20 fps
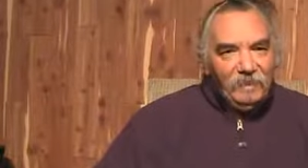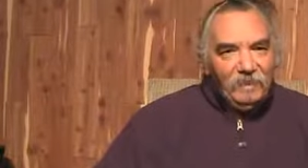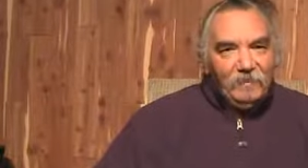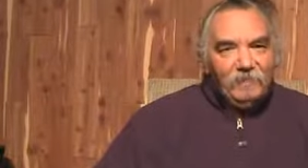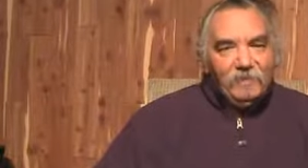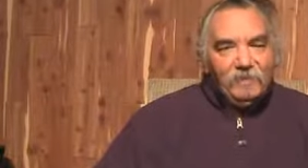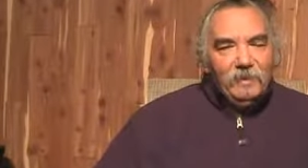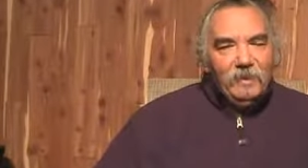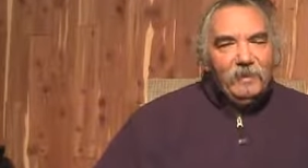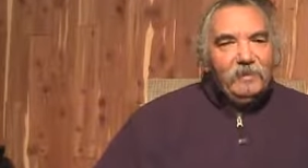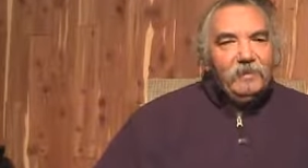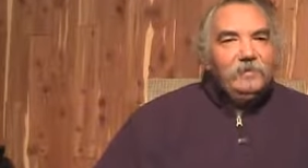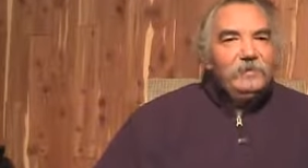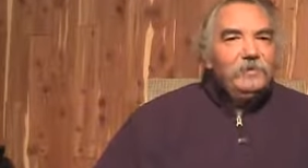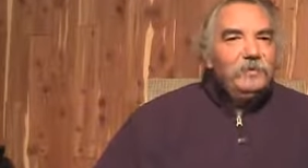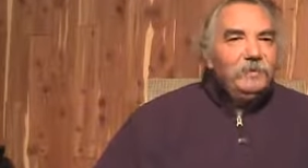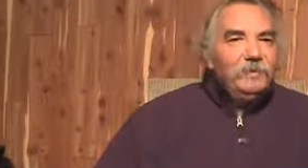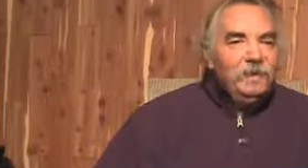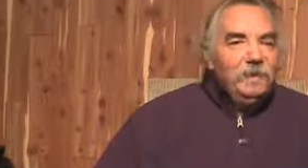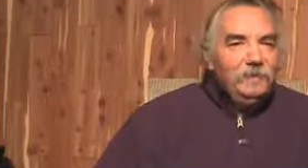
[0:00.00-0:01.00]
Without it,
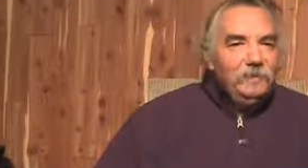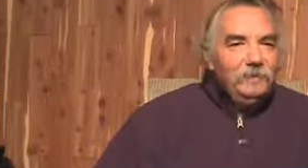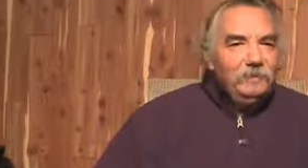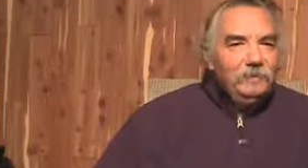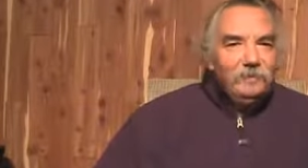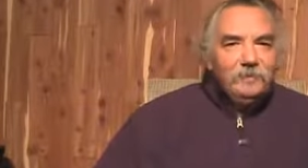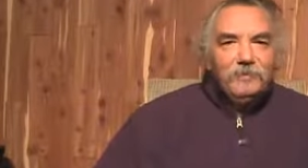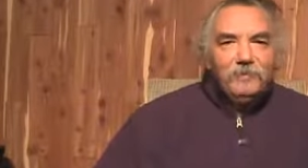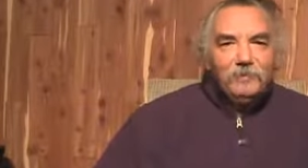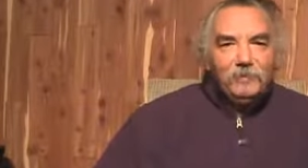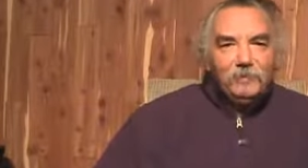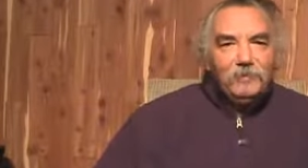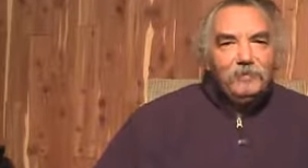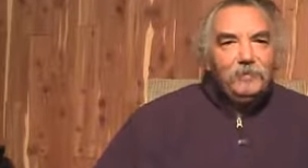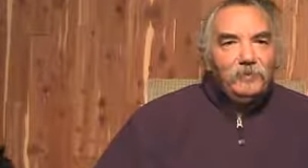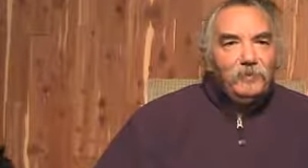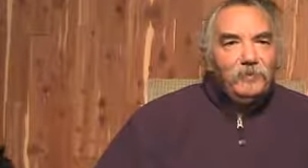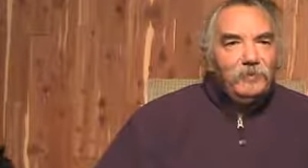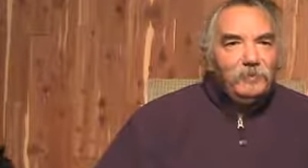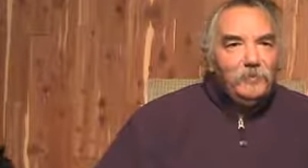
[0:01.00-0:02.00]
you're dead, which is
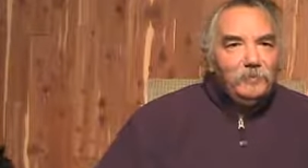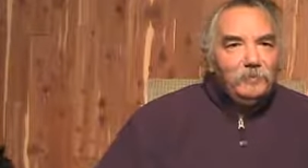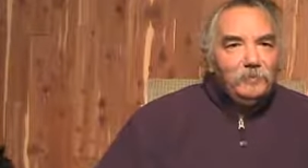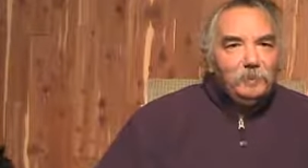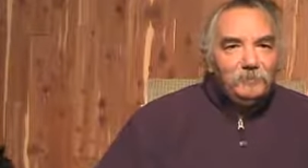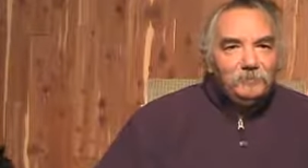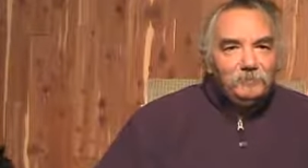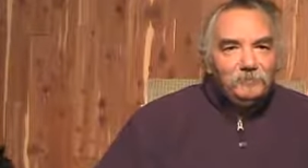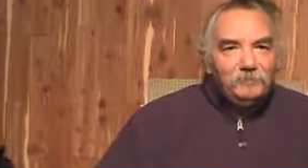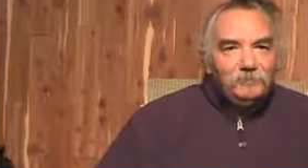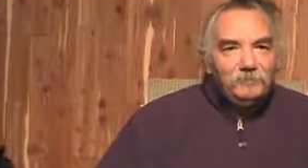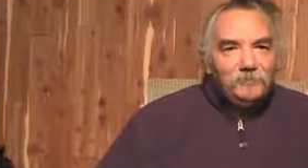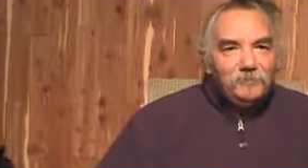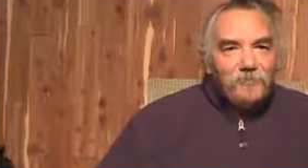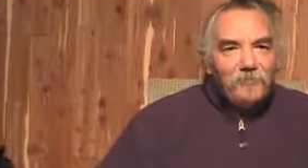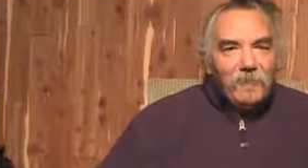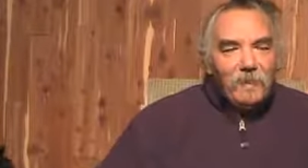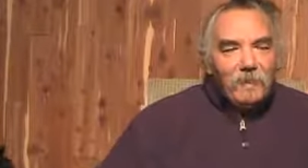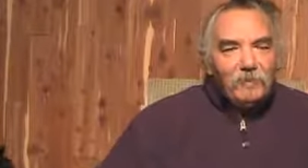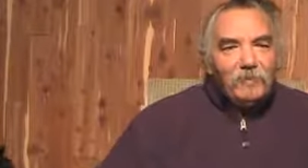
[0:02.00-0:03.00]
also no karma.
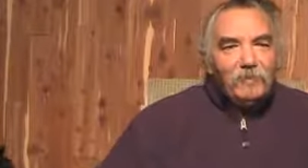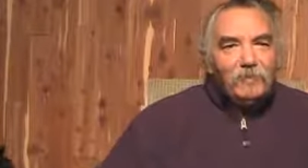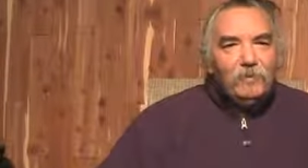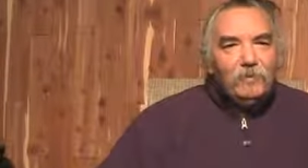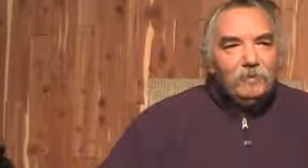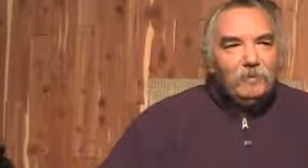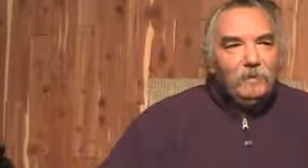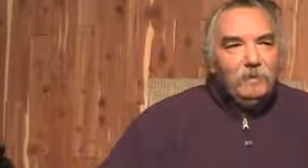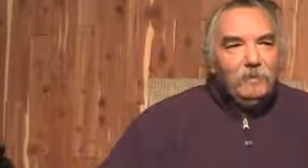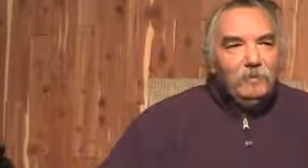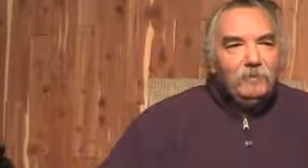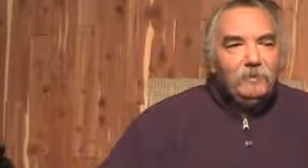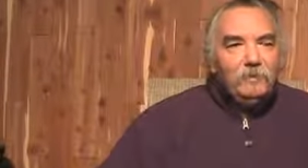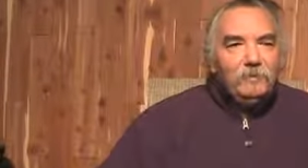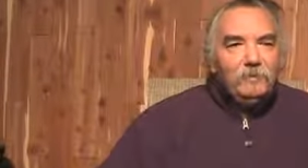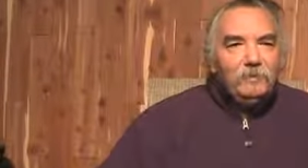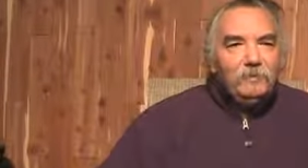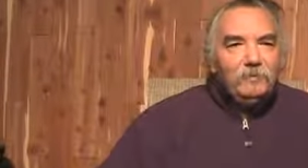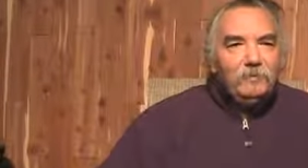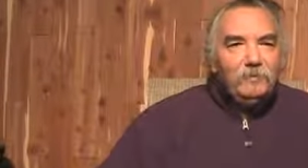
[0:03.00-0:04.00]
So no karma
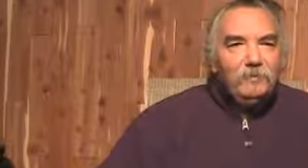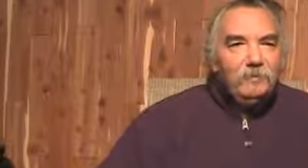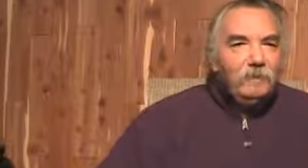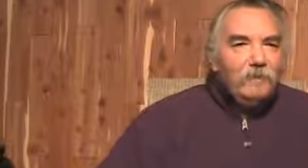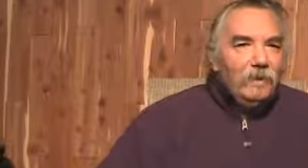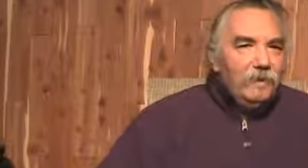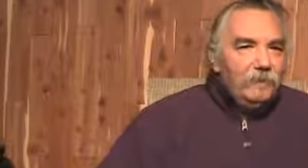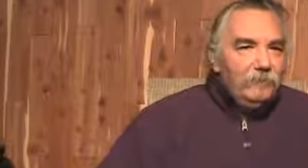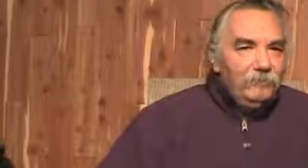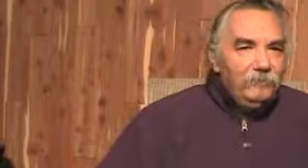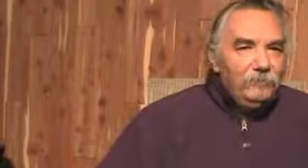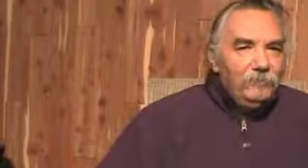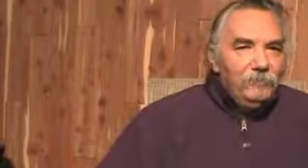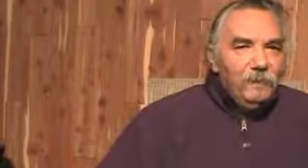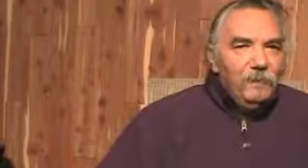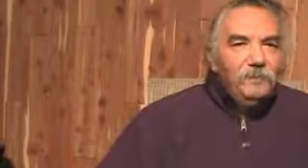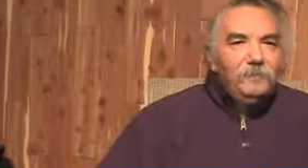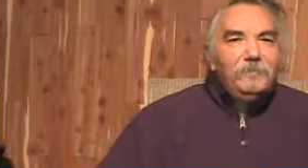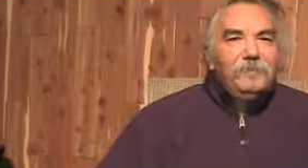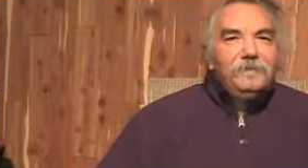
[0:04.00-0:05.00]
is what's life
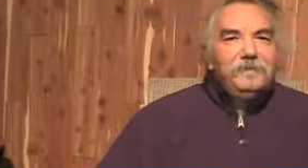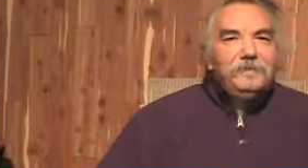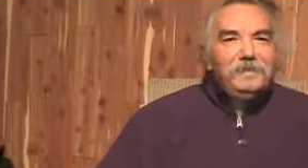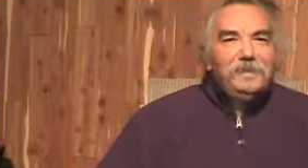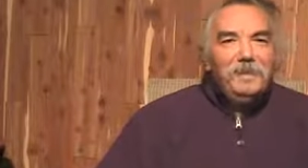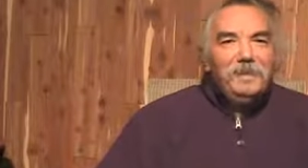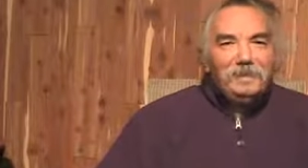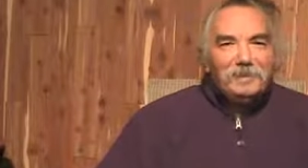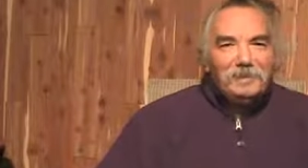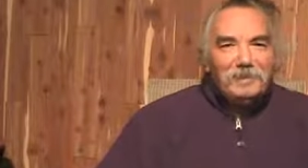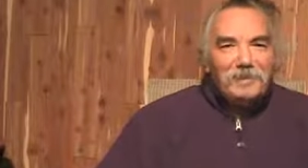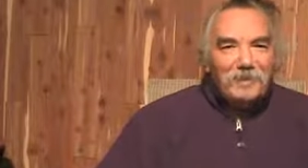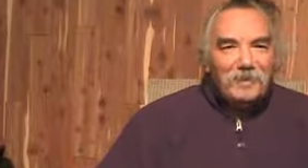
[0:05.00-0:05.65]
and what's dead.